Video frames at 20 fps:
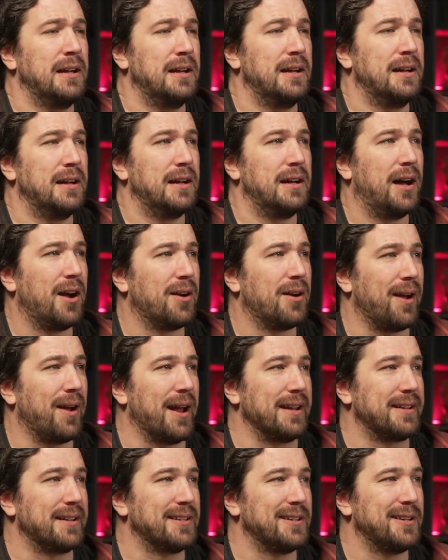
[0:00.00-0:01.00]
All
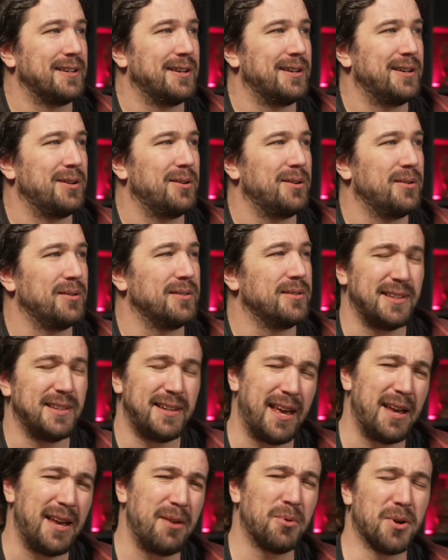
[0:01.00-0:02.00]
right,
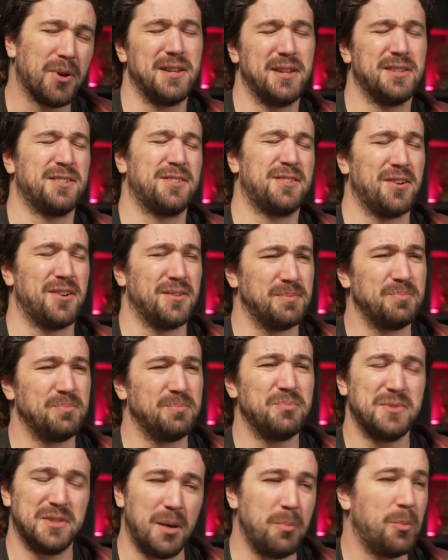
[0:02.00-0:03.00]
today we're gonna start
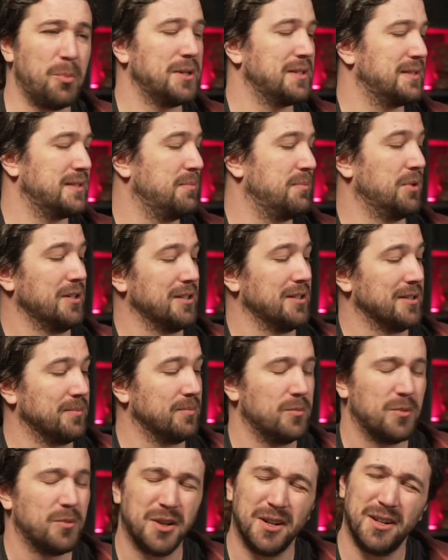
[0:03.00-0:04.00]
somewhat similar.
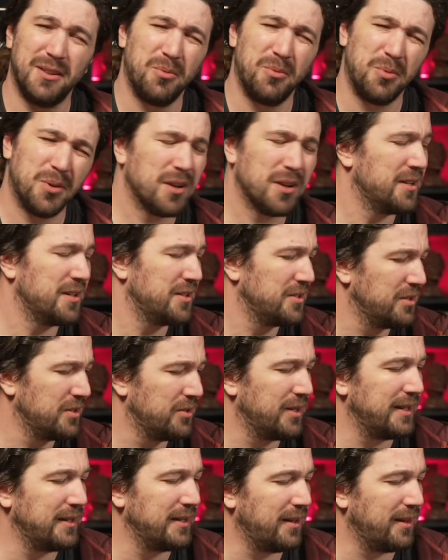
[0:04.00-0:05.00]
We're gonna do
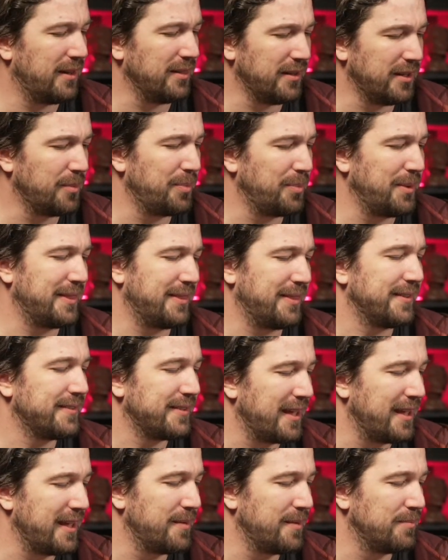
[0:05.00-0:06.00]
it a little bit the
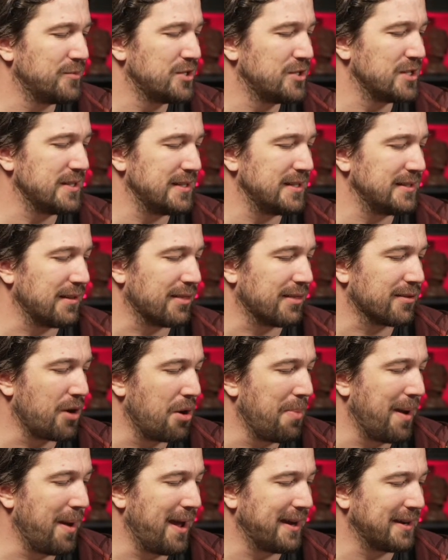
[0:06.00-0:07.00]
same, just as a
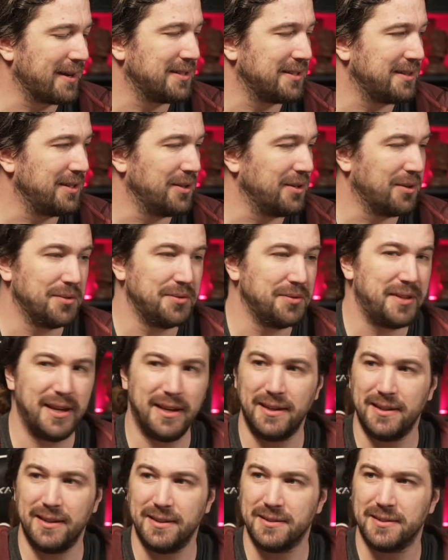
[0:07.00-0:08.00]
throwback to the old
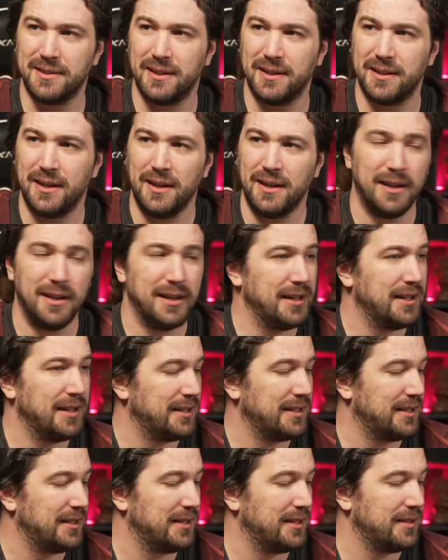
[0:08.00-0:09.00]
days,
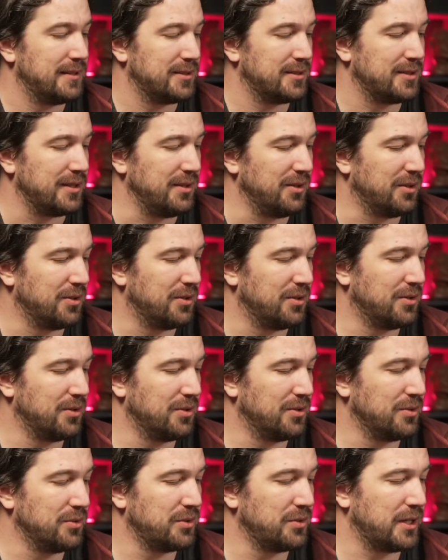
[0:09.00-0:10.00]
to the
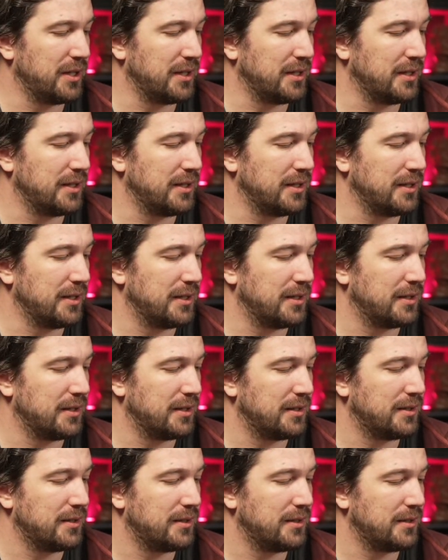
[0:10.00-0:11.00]
old.
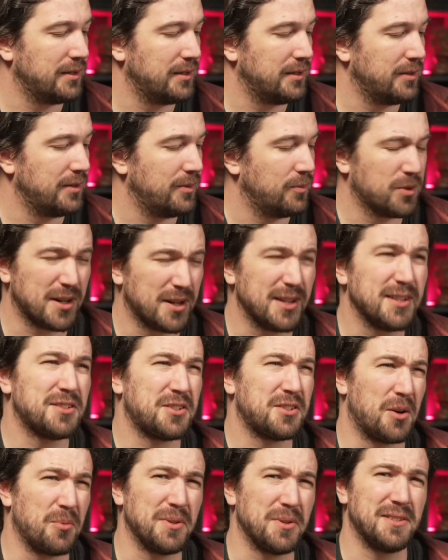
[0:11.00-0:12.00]
We're going to start
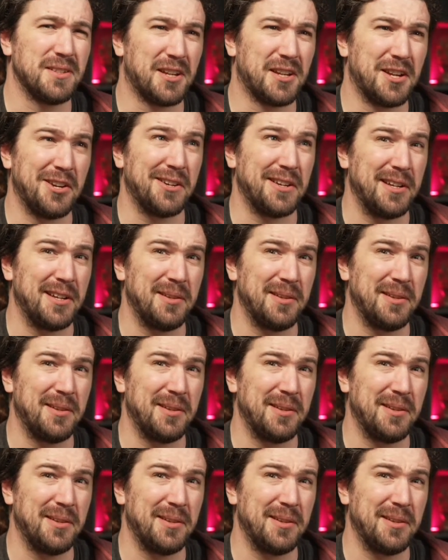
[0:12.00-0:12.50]
with security.